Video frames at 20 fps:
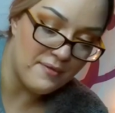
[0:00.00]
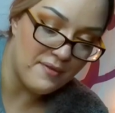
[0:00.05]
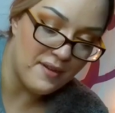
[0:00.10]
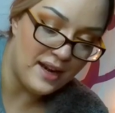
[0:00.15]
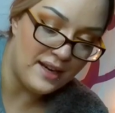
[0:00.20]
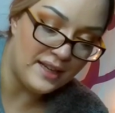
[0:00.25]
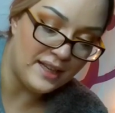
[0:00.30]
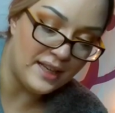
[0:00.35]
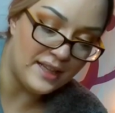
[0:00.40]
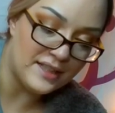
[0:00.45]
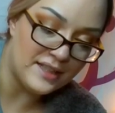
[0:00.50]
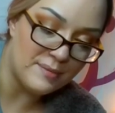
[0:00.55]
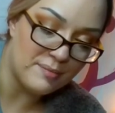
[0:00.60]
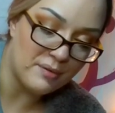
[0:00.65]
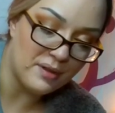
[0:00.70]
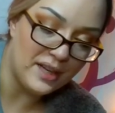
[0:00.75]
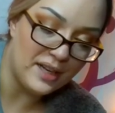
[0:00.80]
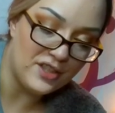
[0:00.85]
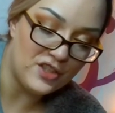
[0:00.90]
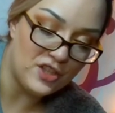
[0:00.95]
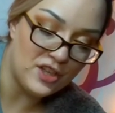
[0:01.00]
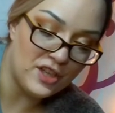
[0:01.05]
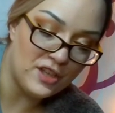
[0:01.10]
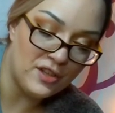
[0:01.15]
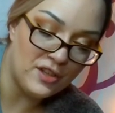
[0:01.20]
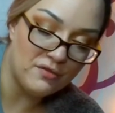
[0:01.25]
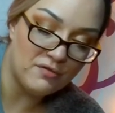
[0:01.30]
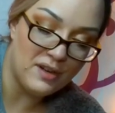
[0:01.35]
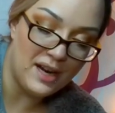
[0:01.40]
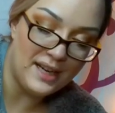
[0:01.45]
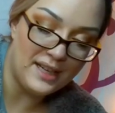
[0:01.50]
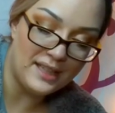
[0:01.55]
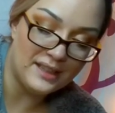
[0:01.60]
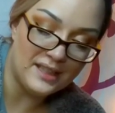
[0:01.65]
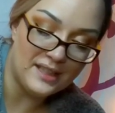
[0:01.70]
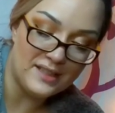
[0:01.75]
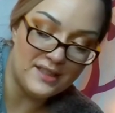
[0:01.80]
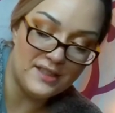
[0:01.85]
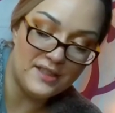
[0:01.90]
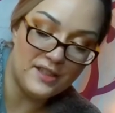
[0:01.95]
finding inspiration writing
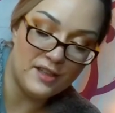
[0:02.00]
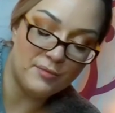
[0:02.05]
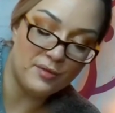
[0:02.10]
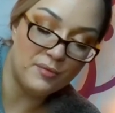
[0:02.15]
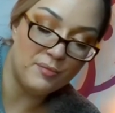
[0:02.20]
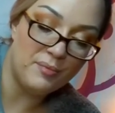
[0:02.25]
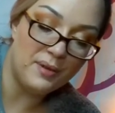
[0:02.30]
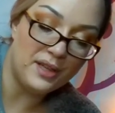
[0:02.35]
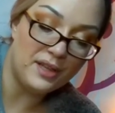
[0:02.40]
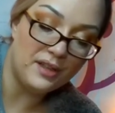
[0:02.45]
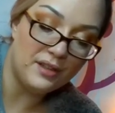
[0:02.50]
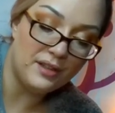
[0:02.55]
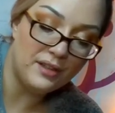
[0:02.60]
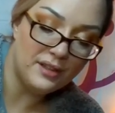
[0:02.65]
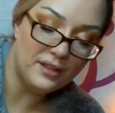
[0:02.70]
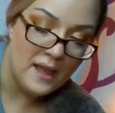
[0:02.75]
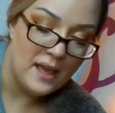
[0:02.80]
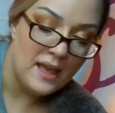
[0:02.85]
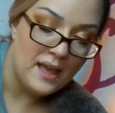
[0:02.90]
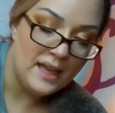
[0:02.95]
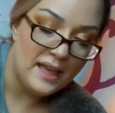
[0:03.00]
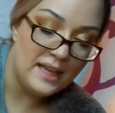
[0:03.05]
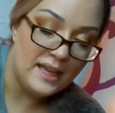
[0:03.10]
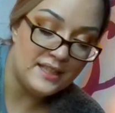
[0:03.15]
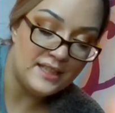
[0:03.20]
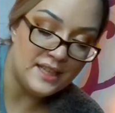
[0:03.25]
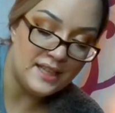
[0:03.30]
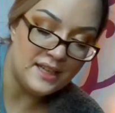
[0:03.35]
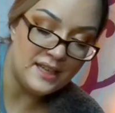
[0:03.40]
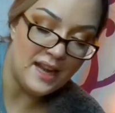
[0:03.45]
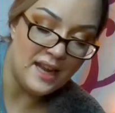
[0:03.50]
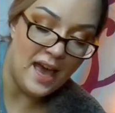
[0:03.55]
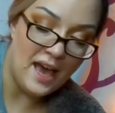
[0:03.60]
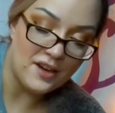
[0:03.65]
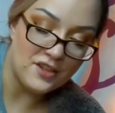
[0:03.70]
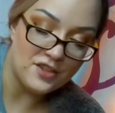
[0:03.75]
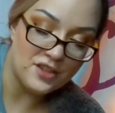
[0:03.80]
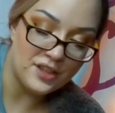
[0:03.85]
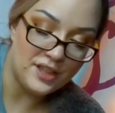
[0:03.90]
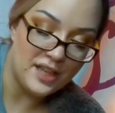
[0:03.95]
this double bill. He didn't
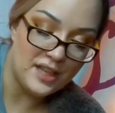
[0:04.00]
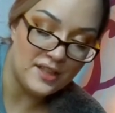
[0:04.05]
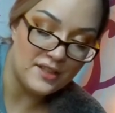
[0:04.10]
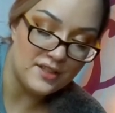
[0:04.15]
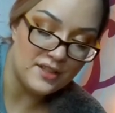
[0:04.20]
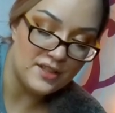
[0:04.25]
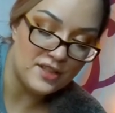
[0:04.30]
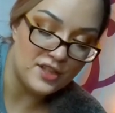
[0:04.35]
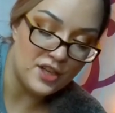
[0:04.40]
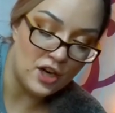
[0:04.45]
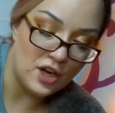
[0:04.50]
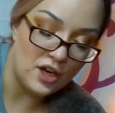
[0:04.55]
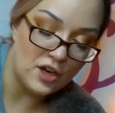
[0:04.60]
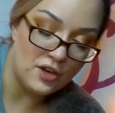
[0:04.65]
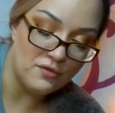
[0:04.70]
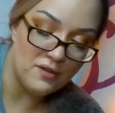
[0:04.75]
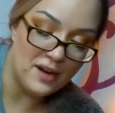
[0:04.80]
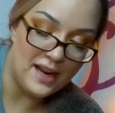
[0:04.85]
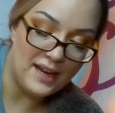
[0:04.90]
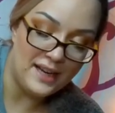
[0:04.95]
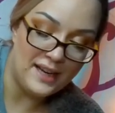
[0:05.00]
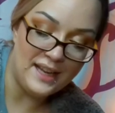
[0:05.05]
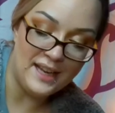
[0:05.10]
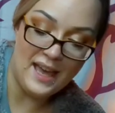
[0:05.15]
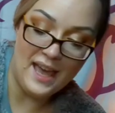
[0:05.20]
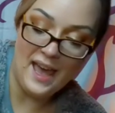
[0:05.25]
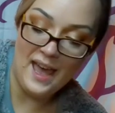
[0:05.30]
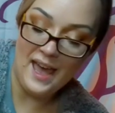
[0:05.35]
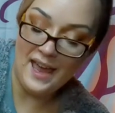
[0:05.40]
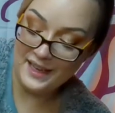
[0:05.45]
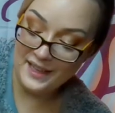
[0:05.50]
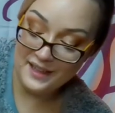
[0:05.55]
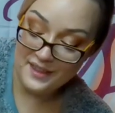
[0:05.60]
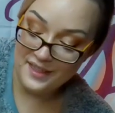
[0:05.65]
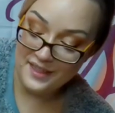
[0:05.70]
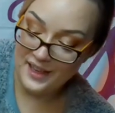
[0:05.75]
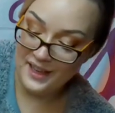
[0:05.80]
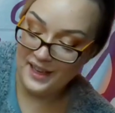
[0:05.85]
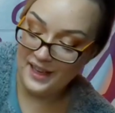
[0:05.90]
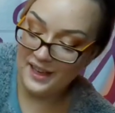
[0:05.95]
actually start writing
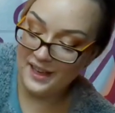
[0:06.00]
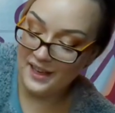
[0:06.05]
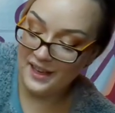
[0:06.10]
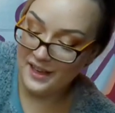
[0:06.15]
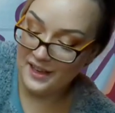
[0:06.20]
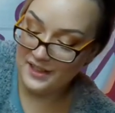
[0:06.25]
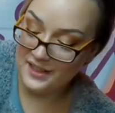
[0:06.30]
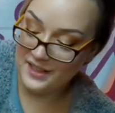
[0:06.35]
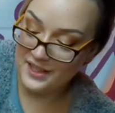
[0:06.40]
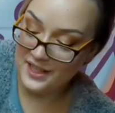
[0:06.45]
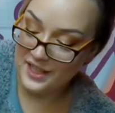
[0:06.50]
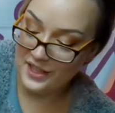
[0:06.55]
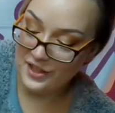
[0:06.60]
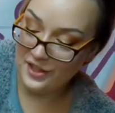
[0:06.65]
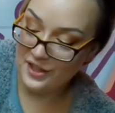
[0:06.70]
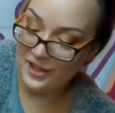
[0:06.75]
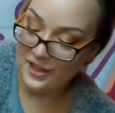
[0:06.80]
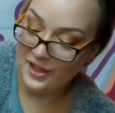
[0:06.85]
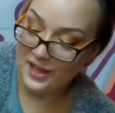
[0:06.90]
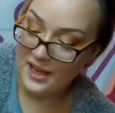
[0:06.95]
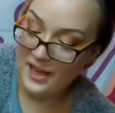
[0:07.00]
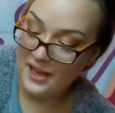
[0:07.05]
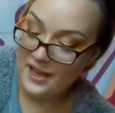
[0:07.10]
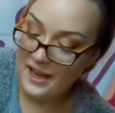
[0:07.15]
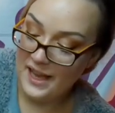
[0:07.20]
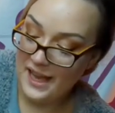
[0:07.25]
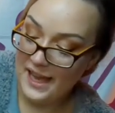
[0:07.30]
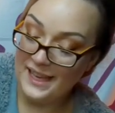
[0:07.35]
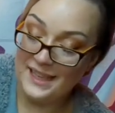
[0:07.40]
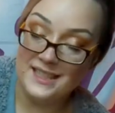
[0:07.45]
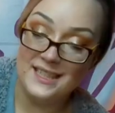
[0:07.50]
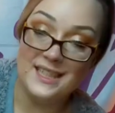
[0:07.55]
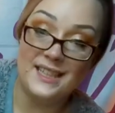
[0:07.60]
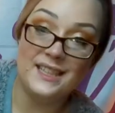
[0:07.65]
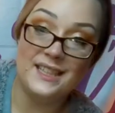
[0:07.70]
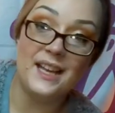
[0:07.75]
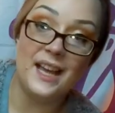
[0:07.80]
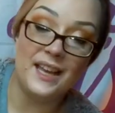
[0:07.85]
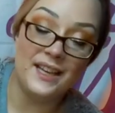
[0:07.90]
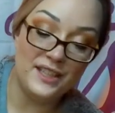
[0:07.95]
anything until
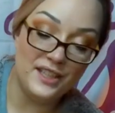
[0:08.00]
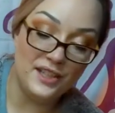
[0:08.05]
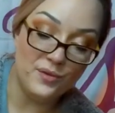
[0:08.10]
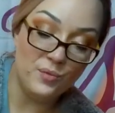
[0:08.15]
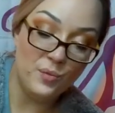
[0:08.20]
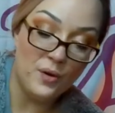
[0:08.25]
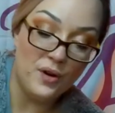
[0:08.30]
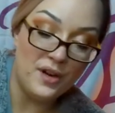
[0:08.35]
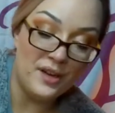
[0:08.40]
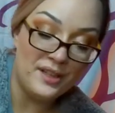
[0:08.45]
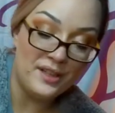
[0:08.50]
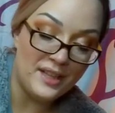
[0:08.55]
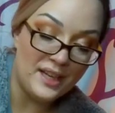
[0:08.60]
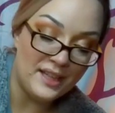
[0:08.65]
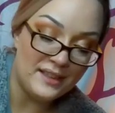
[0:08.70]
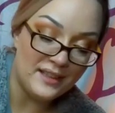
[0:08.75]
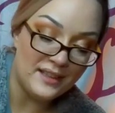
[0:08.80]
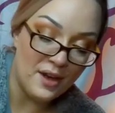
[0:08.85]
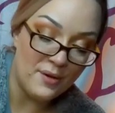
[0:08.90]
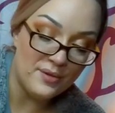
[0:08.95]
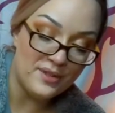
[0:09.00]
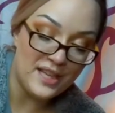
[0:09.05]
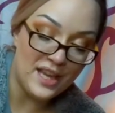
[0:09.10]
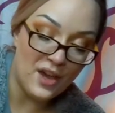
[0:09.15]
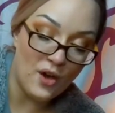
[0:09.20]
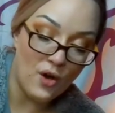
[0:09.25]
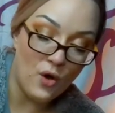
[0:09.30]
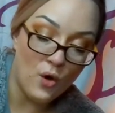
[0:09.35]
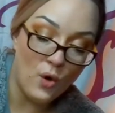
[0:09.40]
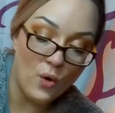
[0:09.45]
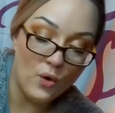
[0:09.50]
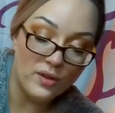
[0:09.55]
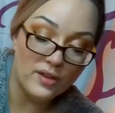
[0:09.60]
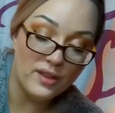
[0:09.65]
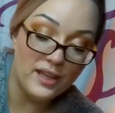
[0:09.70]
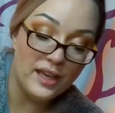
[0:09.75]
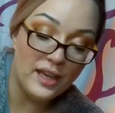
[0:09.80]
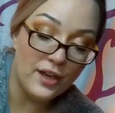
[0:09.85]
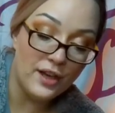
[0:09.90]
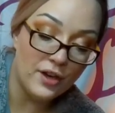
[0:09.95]
1891, and that was a whole
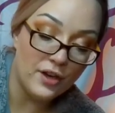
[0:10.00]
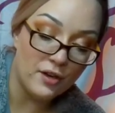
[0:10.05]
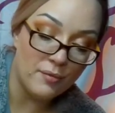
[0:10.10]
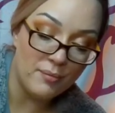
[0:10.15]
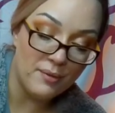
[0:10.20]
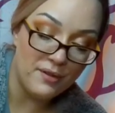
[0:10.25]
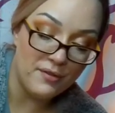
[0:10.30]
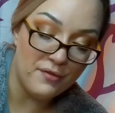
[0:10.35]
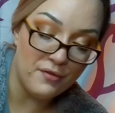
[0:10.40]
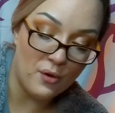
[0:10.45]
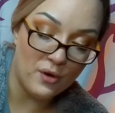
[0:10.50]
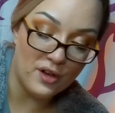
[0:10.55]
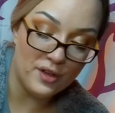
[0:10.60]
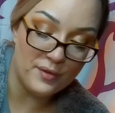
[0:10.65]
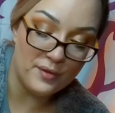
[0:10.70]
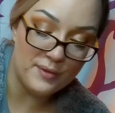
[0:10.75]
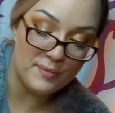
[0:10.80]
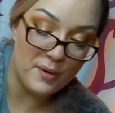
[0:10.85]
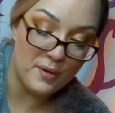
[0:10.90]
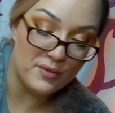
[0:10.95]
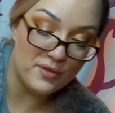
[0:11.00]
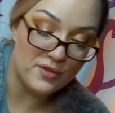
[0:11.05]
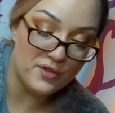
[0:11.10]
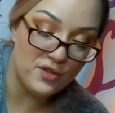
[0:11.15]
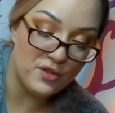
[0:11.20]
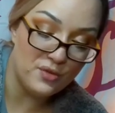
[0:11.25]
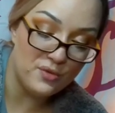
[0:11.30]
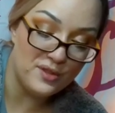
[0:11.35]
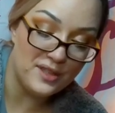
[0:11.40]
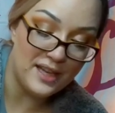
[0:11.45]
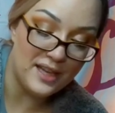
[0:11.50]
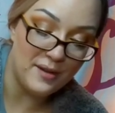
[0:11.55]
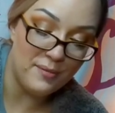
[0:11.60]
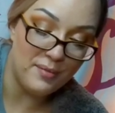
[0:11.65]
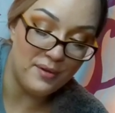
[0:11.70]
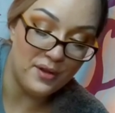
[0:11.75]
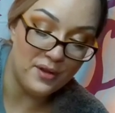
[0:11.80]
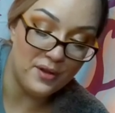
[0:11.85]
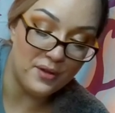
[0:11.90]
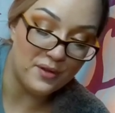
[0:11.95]
year before it was supposed to
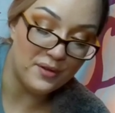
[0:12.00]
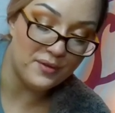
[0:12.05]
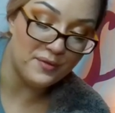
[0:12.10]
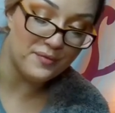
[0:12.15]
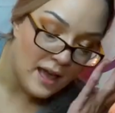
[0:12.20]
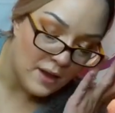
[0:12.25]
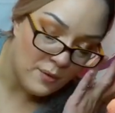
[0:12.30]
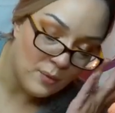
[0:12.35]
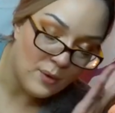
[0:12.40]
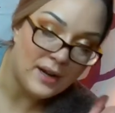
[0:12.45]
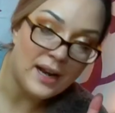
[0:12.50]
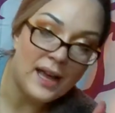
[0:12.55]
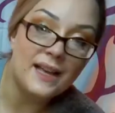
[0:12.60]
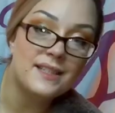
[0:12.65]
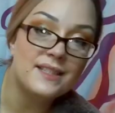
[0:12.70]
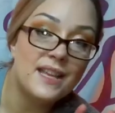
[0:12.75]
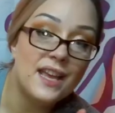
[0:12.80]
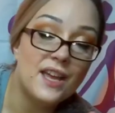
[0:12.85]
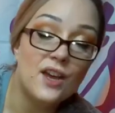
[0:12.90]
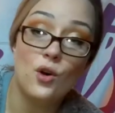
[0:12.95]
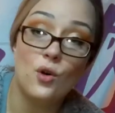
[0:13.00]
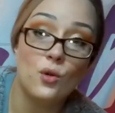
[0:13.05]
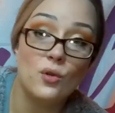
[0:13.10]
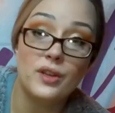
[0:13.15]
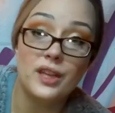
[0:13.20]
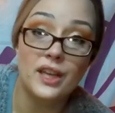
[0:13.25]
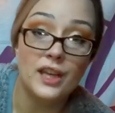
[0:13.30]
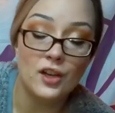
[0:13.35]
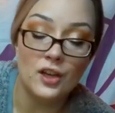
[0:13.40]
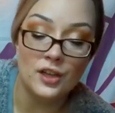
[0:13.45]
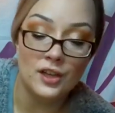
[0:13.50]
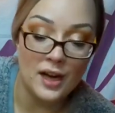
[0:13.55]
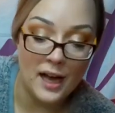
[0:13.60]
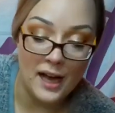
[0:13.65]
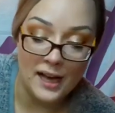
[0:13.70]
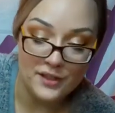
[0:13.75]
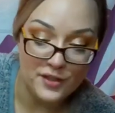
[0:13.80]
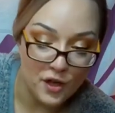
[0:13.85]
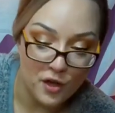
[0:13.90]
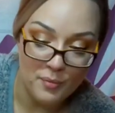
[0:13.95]
debut. And when I say whole year,
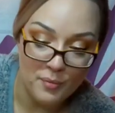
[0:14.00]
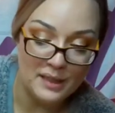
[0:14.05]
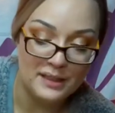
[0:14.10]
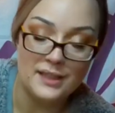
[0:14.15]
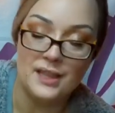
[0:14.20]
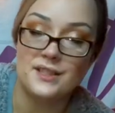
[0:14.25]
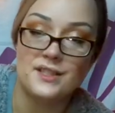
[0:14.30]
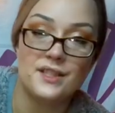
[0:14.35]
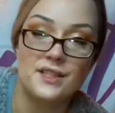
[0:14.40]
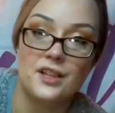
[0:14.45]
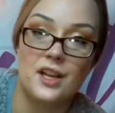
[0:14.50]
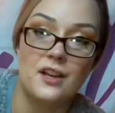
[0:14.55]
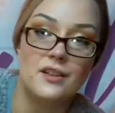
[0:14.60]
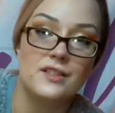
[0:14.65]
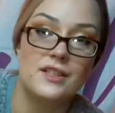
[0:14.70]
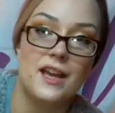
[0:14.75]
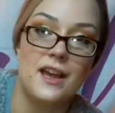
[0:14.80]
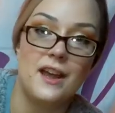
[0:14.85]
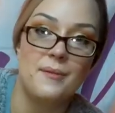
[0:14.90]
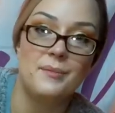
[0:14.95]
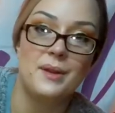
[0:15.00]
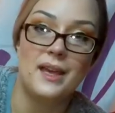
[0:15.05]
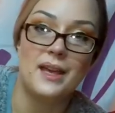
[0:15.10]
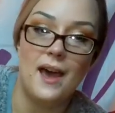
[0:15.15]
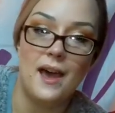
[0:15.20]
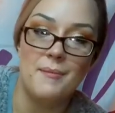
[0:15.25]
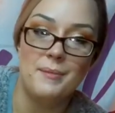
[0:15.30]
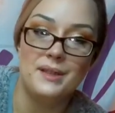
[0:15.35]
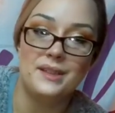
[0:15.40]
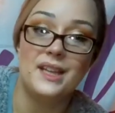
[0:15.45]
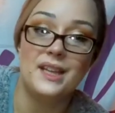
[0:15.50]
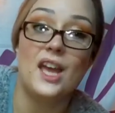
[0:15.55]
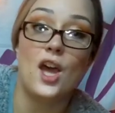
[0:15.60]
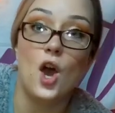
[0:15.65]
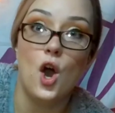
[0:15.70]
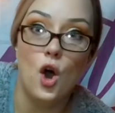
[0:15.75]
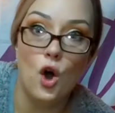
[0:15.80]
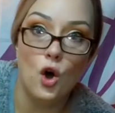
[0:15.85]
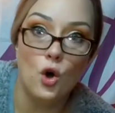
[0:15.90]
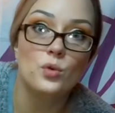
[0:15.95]
I don't mean that's a long time. Like, I mean like
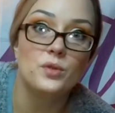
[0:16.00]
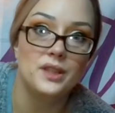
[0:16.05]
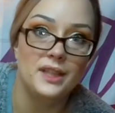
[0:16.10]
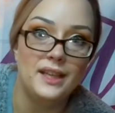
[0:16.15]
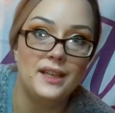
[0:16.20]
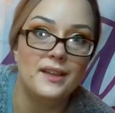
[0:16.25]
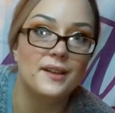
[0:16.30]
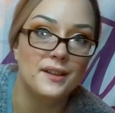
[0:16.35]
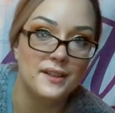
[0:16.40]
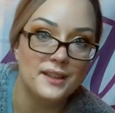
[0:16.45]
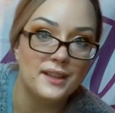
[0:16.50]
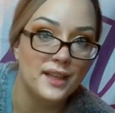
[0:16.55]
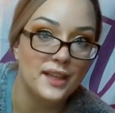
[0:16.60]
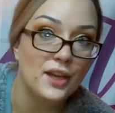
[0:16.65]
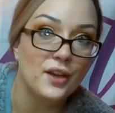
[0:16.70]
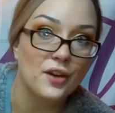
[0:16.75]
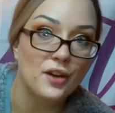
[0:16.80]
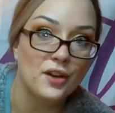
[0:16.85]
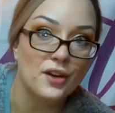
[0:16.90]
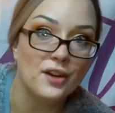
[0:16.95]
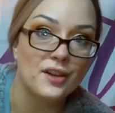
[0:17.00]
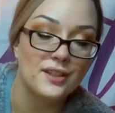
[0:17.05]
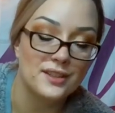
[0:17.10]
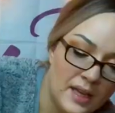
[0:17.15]
only a year.